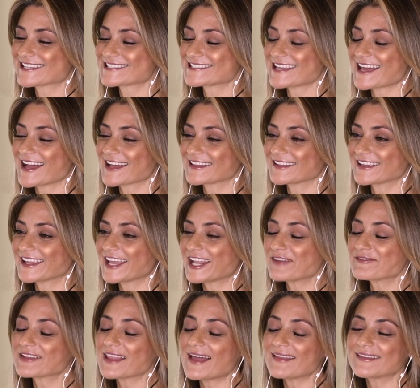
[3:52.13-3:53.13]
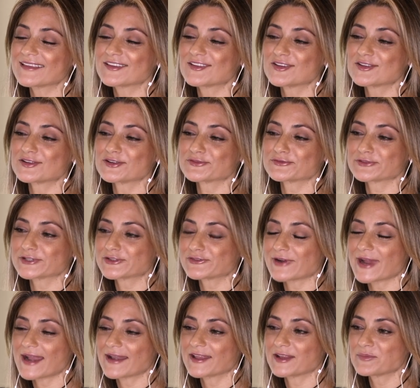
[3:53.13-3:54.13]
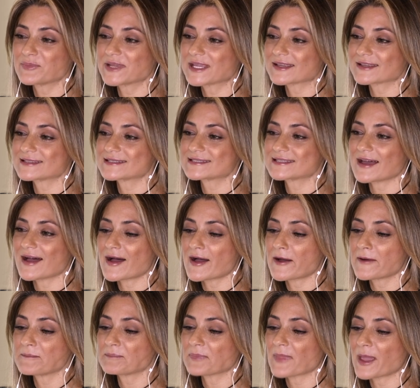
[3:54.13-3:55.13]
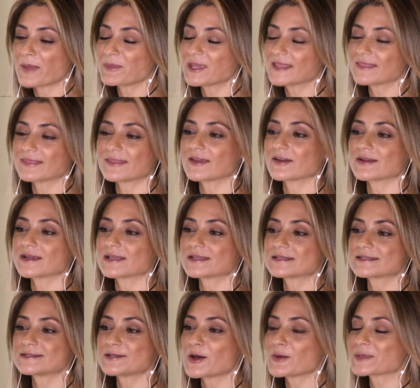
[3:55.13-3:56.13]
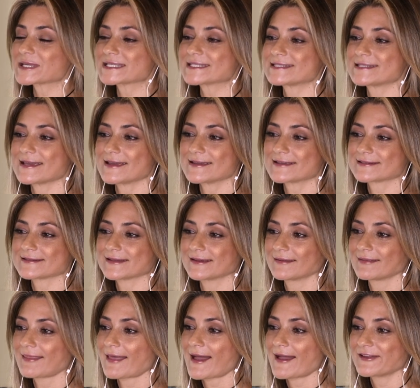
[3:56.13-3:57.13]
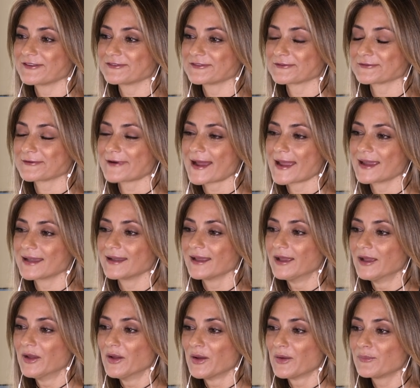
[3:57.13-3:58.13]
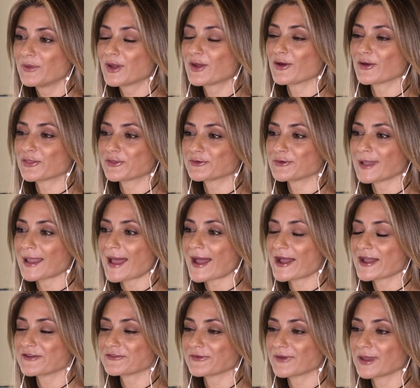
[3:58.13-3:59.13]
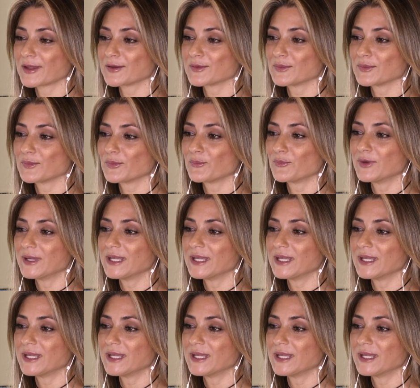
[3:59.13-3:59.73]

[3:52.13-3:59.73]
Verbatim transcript: Exactly. And I'm glad that you don't regret it because, um, I mean, there is no mistakes in life, right? We go through life and